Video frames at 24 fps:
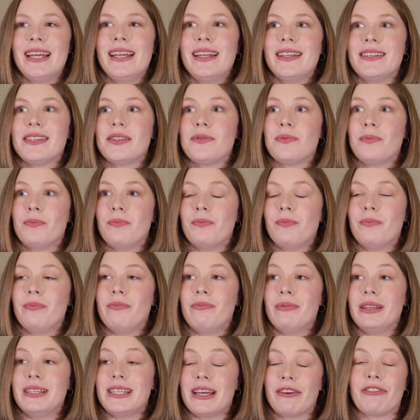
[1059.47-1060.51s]
It's
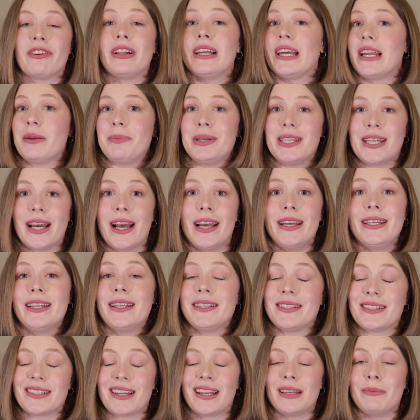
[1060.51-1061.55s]
definitely going to be tight,
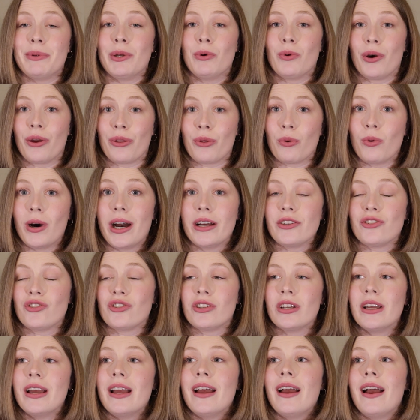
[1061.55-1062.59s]
and it's going to be worth a
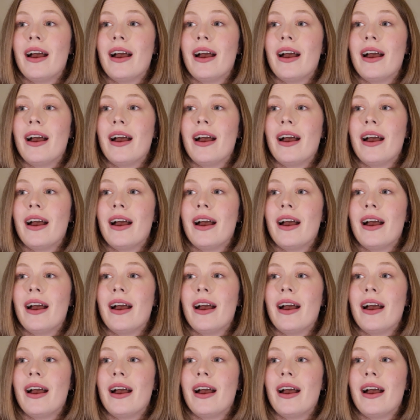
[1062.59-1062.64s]
watch